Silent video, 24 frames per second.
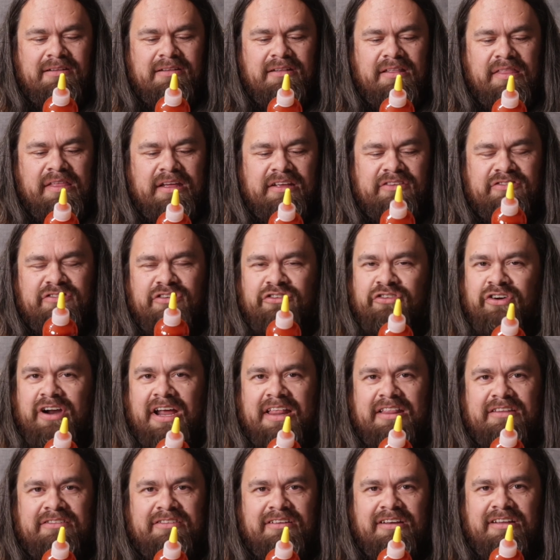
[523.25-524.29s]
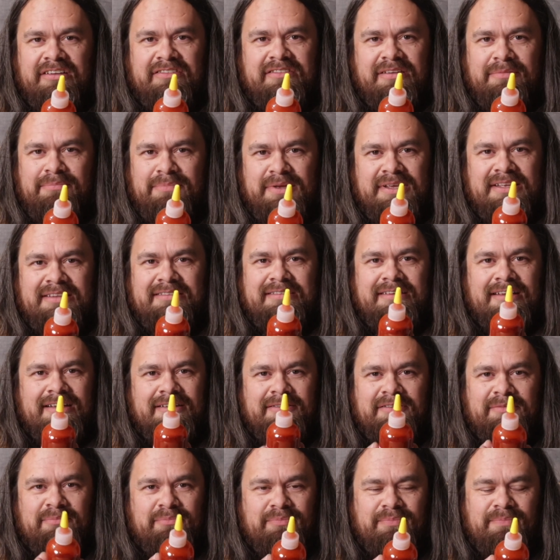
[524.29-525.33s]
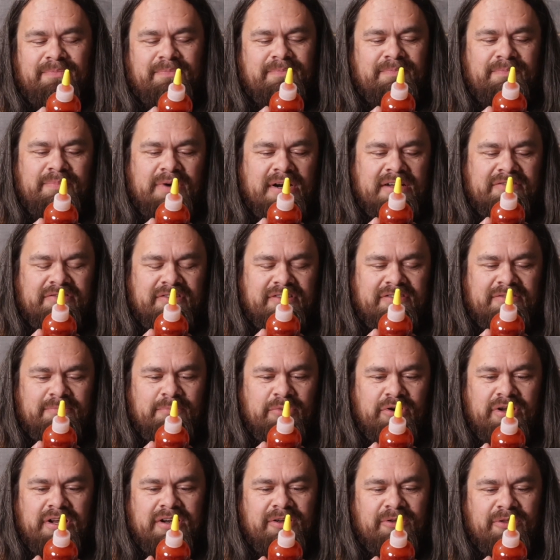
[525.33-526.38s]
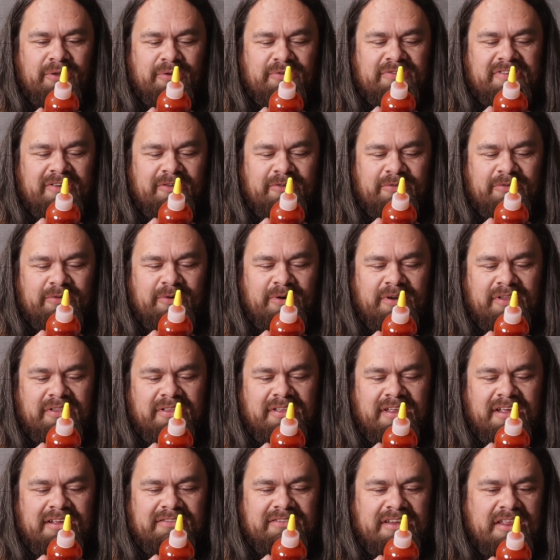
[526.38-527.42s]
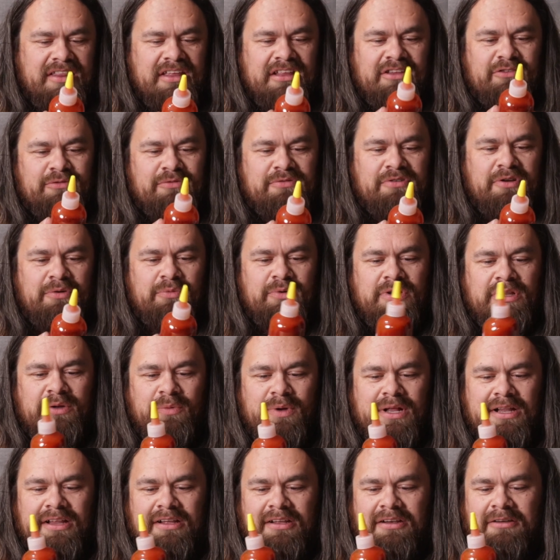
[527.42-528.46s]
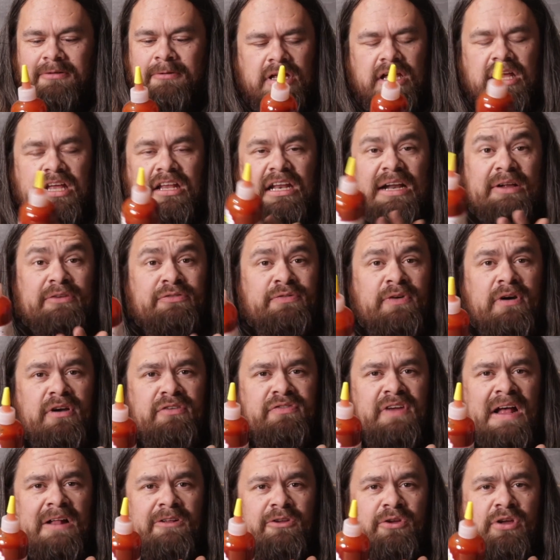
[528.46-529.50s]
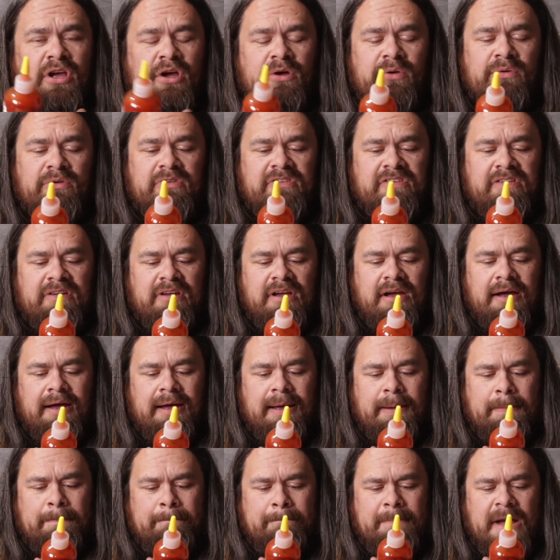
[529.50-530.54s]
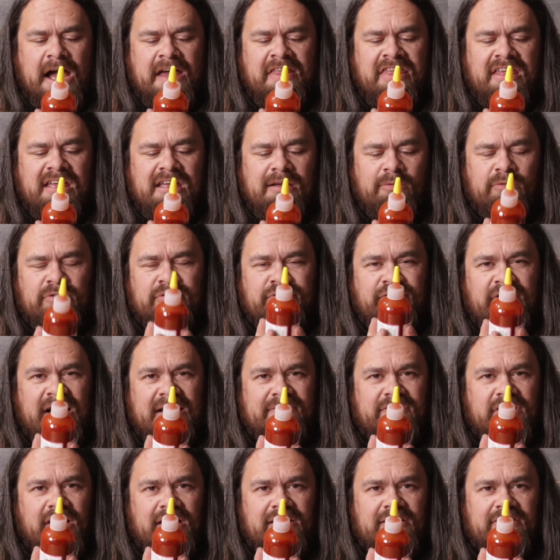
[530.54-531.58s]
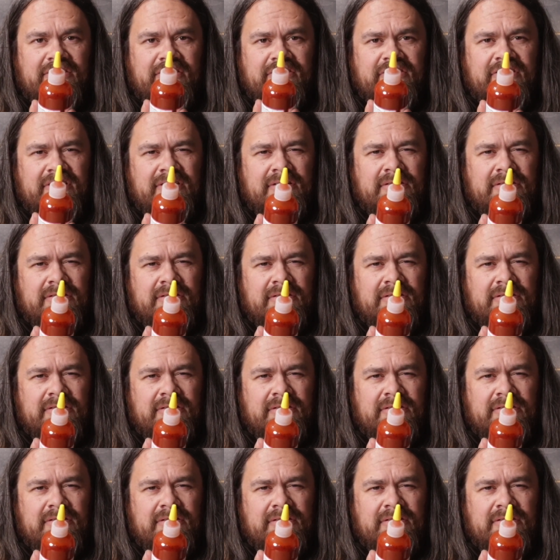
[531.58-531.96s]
things to try this on. Some pizza, breakfast, burrito, those sort of things. I think this would go really well on. Now, as far as value goes, I think it was $5,